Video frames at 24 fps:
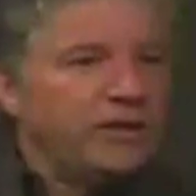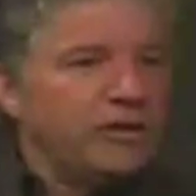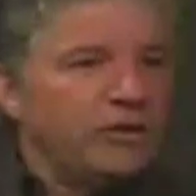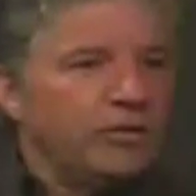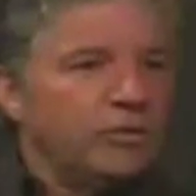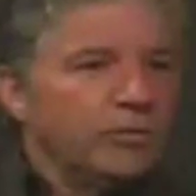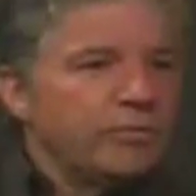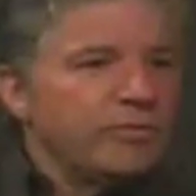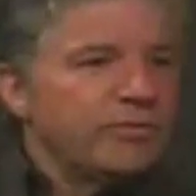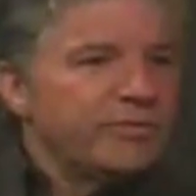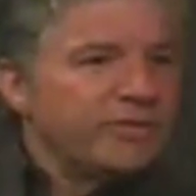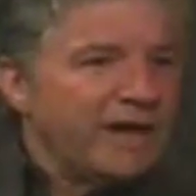you.
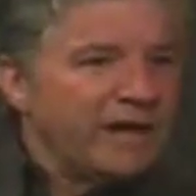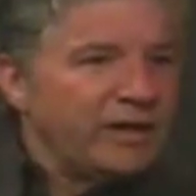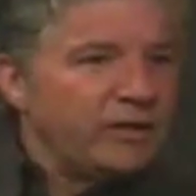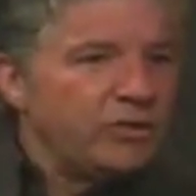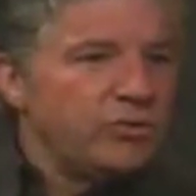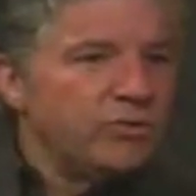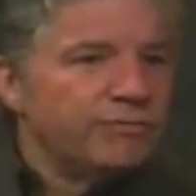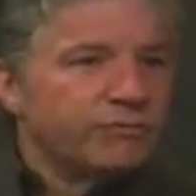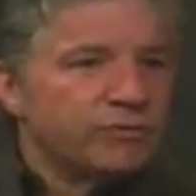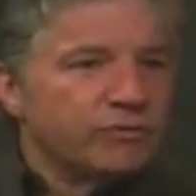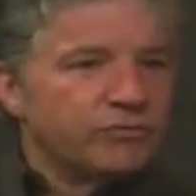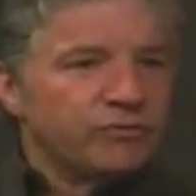Thank
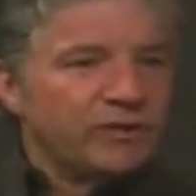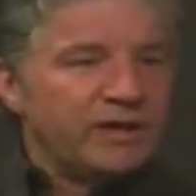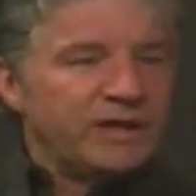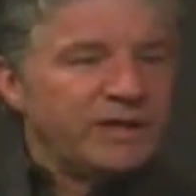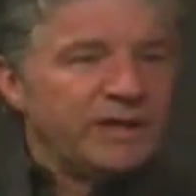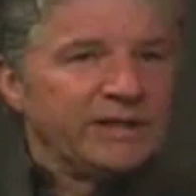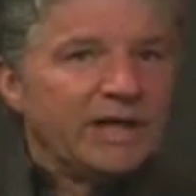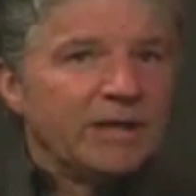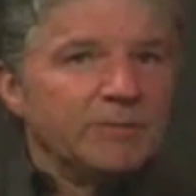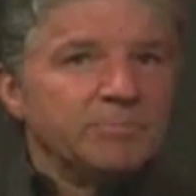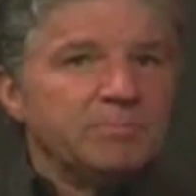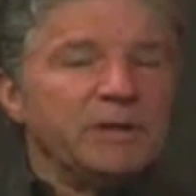you for
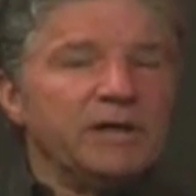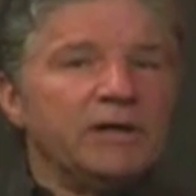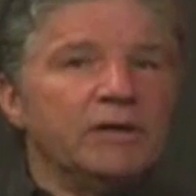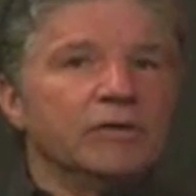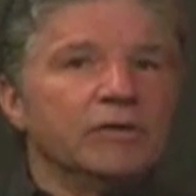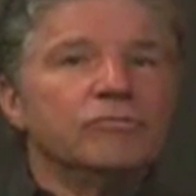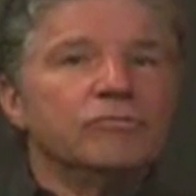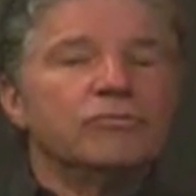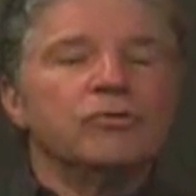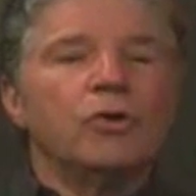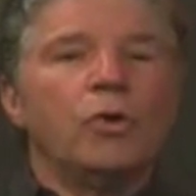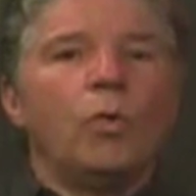saying that,
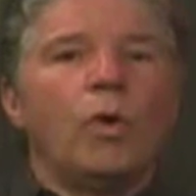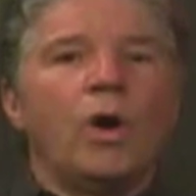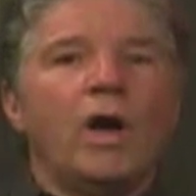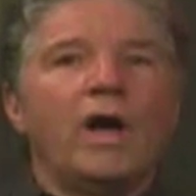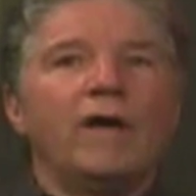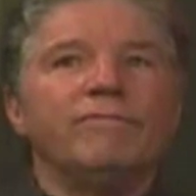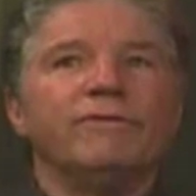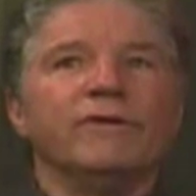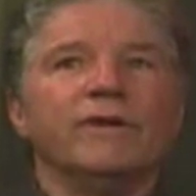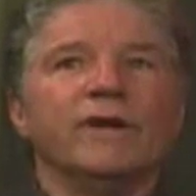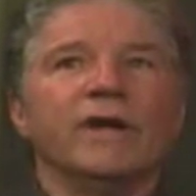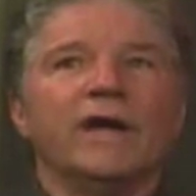because so
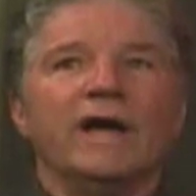often